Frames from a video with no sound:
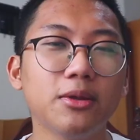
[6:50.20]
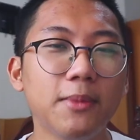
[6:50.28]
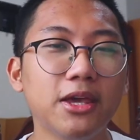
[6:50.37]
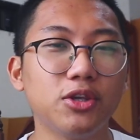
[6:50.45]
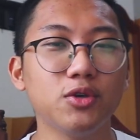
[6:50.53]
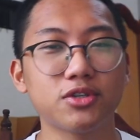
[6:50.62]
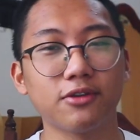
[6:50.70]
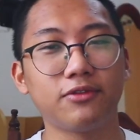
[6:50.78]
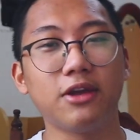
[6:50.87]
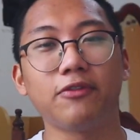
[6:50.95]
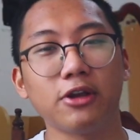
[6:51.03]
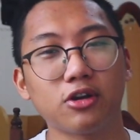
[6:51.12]
make use of
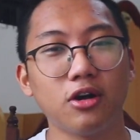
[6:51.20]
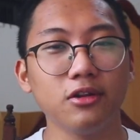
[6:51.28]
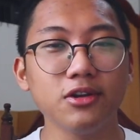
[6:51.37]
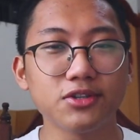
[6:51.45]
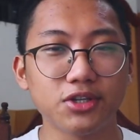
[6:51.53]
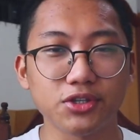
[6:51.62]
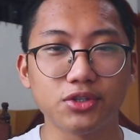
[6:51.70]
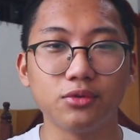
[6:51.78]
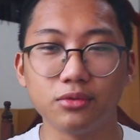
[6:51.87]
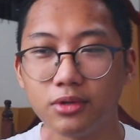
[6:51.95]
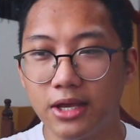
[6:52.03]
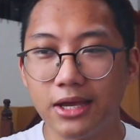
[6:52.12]
different colors just
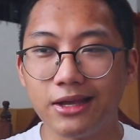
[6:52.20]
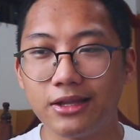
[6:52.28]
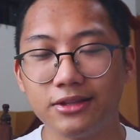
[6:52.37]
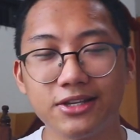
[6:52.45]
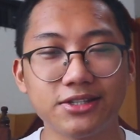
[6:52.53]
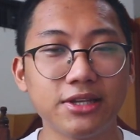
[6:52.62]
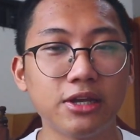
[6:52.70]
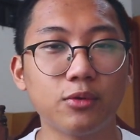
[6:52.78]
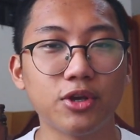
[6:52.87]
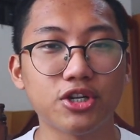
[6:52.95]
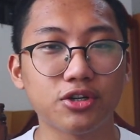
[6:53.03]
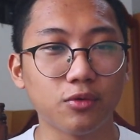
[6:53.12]
to
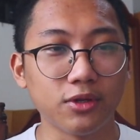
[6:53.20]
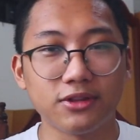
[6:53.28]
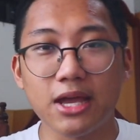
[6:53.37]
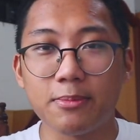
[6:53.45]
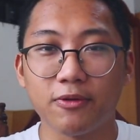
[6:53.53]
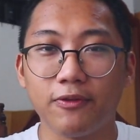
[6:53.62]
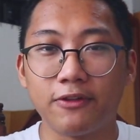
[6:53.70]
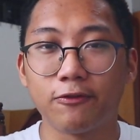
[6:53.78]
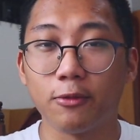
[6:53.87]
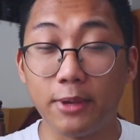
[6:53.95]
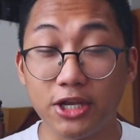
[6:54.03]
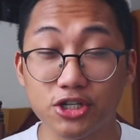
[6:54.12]
distinguish what type of
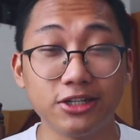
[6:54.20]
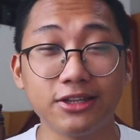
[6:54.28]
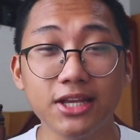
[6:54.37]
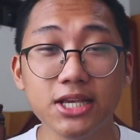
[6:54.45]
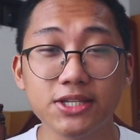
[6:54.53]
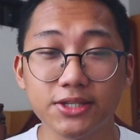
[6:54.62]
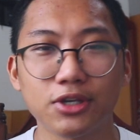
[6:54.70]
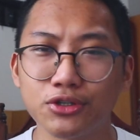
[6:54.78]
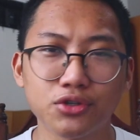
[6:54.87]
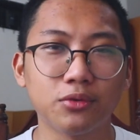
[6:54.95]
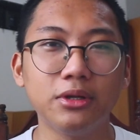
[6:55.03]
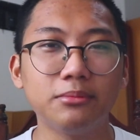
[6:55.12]
information it is. I'll
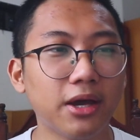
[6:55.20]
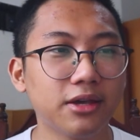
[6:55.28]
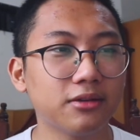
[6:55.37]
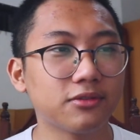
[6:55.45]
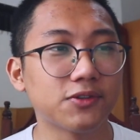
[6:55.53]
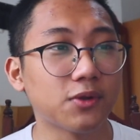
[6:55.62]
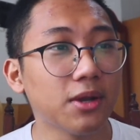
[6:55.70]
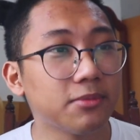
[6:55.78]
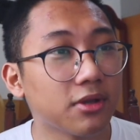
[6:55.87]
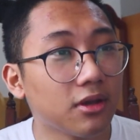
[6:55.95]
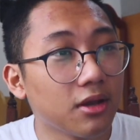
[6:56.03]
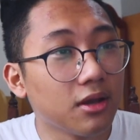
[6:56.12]
just read my script.
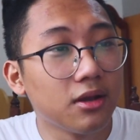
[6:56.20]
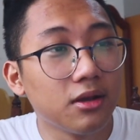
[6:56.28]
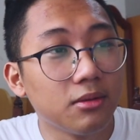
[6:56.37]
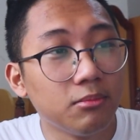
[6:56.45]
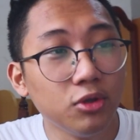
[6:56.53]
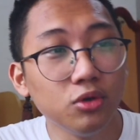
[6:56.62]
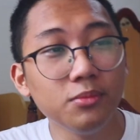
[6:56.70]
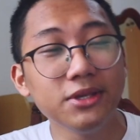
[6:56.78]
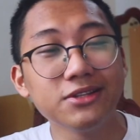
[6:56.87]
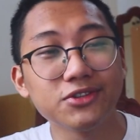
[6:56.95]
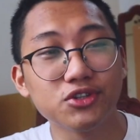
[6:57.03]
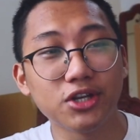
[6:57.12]
Blue
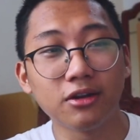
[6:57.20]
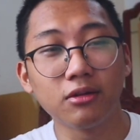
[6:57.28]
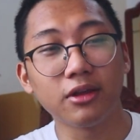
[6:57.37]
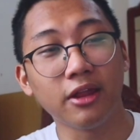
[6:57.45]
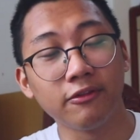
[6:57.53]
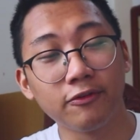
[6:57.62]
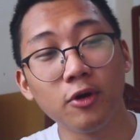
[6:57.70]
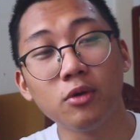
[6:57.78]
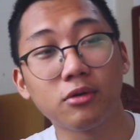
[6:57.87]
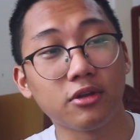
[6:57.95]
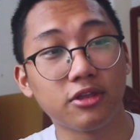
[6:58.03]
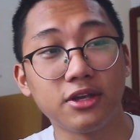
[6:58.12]
means general info
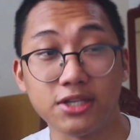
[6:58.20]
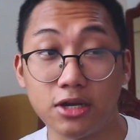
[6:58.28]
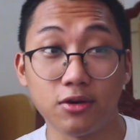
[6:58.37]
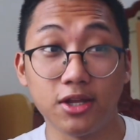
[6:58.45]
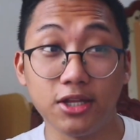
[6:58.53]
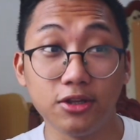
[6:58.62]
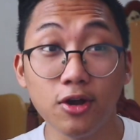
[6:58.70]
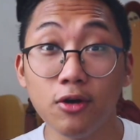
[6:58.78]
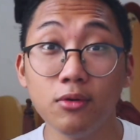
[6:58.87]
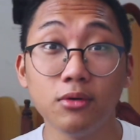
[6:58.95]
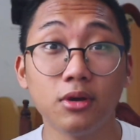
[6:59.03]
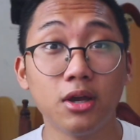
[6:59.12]
or things I already
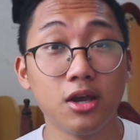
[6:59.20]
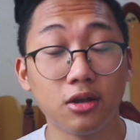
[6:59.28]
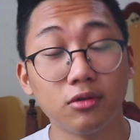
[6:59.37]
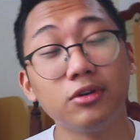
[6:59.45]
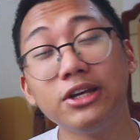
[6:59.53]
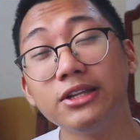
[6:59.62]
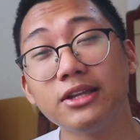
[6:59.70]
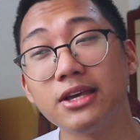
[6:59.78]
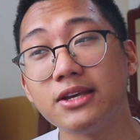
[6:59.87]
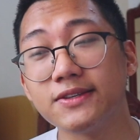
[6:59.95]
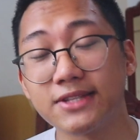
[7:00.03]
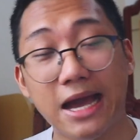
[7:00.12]
know. Green
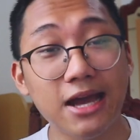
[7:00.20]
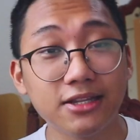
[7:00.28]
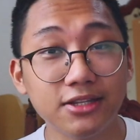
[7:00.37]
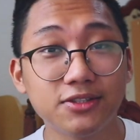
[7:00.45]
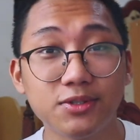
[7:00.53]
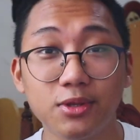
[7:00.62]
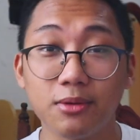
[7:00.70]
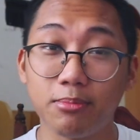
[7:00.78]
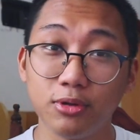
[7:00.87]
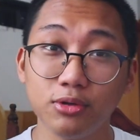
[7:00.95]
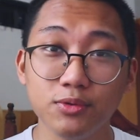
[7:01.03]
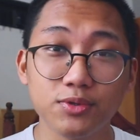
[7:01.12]
is added to the
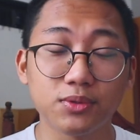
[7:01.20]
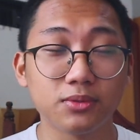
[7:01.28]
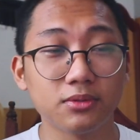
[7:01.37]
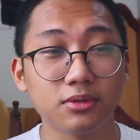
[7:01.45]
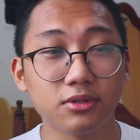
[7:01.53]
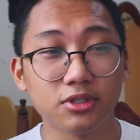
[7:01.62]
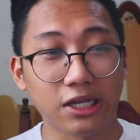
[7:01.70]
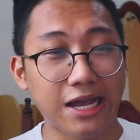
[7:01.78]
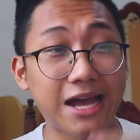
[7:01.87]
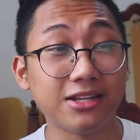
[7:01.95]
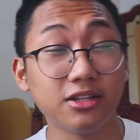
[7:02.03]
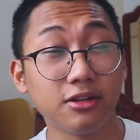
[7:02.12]
blues. It's like
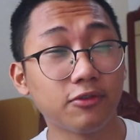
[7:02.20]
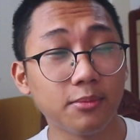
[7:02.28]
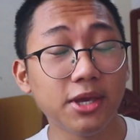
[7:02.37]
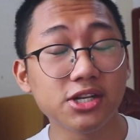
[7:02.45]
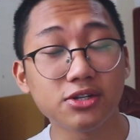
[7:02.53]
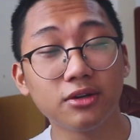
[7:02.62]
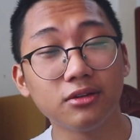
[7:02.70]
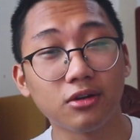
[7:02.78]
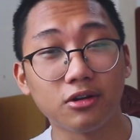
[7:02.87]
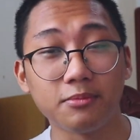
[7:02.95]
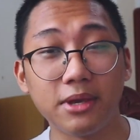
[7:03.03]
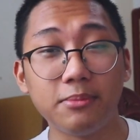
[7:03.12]
added information
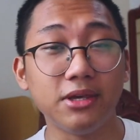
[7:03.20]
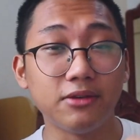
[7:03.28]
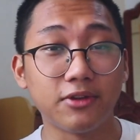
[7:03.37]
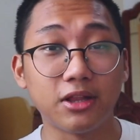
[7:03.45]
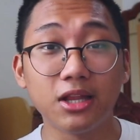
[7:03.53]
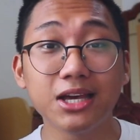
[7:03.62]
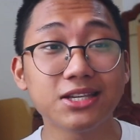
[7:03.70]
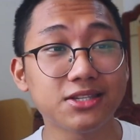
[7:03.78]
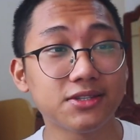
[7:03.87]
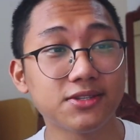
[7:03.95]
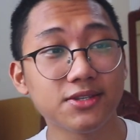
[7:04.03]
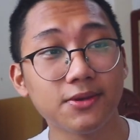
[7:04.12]
or maybe even
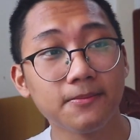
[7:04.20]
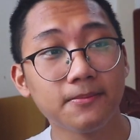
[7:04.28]
lists.